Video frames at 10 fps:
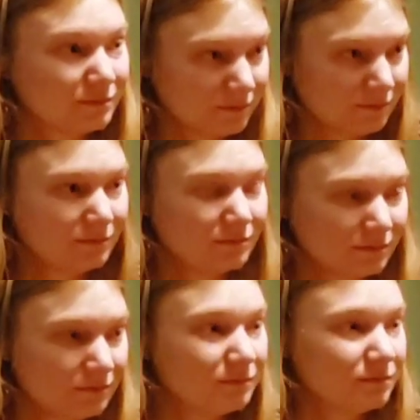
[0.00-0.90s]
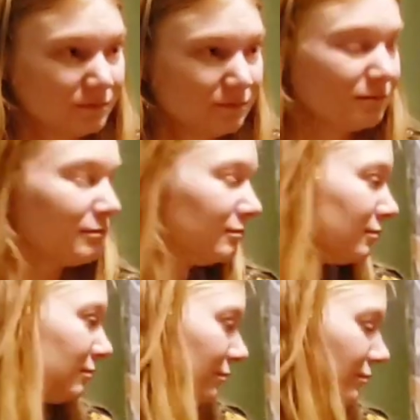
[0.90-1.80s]

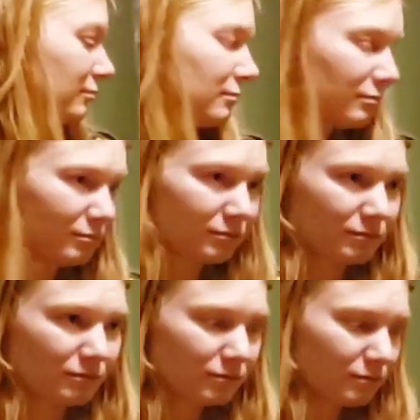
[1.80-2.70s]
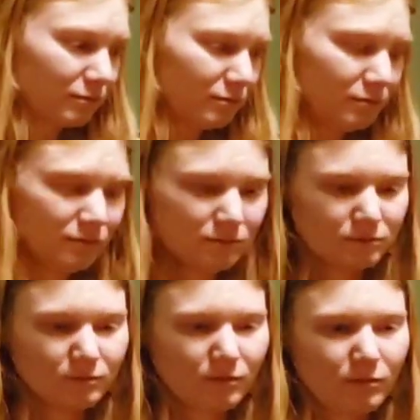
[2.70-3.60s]

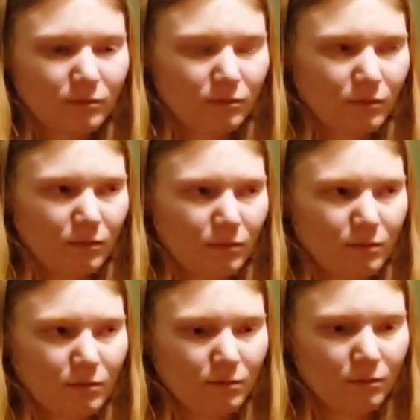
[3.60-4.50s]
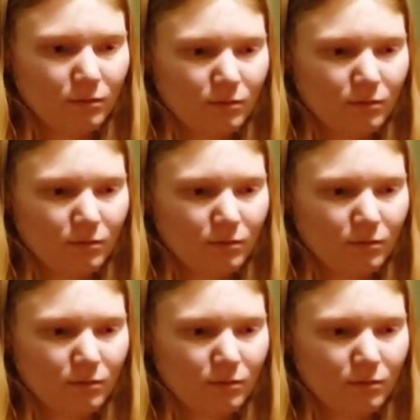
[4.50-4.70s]
No words are spoken by the person on screen.